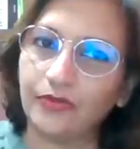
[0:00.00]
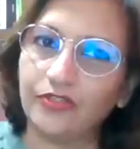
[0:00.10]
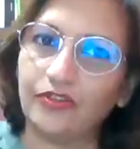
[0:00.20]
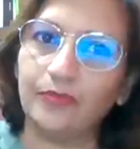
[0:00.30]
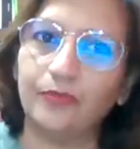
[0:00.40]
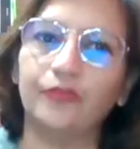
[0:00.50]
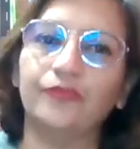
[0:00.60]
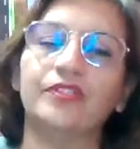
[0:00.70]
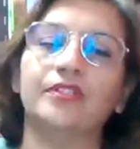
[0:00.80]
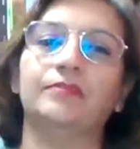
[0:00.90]
who's
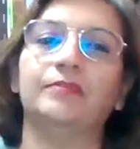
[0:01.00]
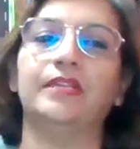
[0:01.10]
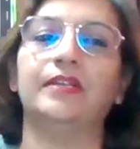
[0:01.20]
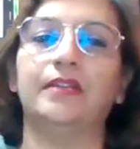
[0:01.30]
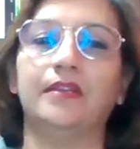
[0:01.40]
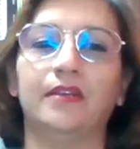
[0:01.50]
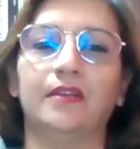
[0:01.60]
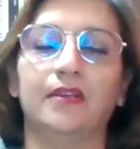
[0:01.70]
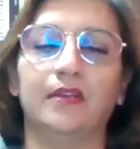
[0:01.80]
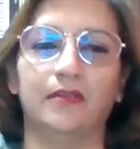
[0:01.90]
removed be
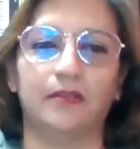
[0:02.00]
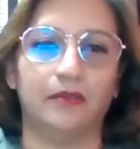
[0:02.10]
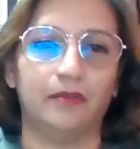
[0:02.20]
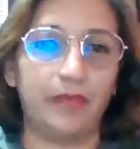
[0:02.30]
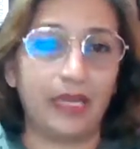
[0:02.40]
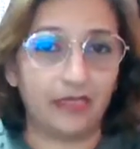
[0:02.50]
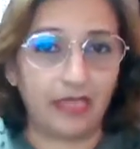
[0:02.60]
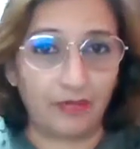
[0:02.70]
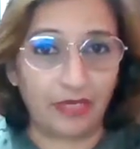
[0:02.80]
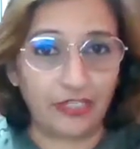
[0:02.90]
paid
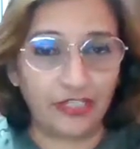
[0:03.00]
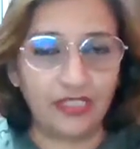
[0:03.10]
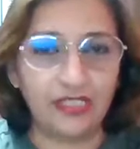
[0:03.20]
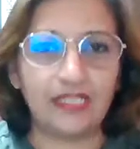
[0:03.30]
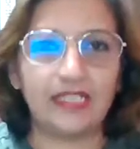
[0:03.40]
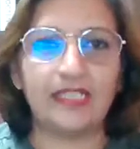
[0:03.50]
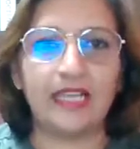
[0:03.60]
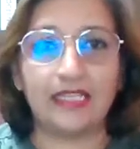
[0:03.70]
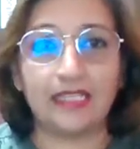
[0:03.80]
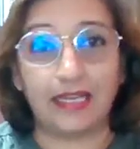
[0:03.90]
damages? Is he
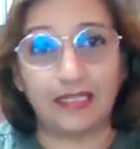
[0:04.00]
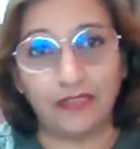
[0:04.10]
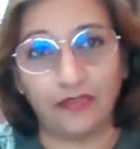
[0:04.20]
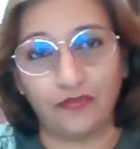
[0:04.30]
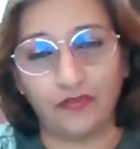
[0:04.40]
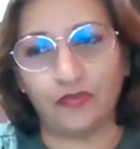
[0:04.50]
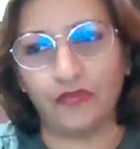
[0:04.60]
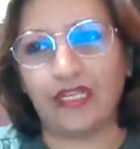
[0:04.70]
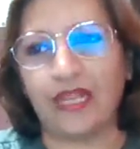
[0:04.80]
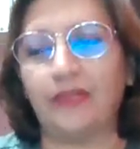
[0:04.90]
entitled
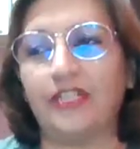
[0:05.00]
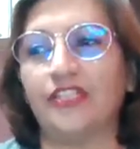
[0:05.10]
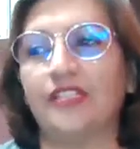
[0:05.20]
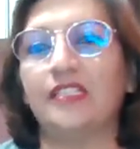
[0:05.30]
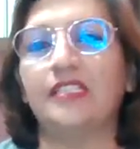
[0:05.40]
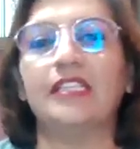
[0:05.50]
for damages?